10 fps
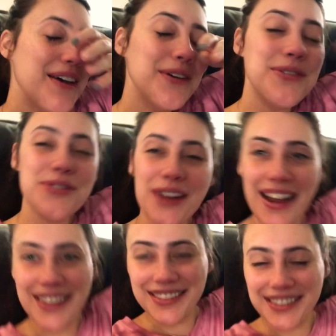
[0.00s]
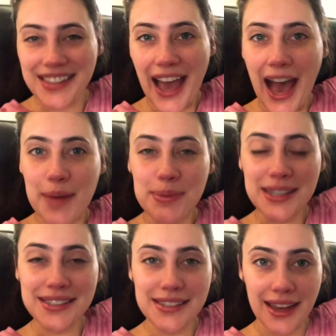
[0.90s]
Hello friends, happy
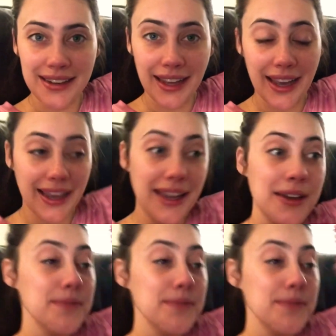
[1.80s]
Sunday.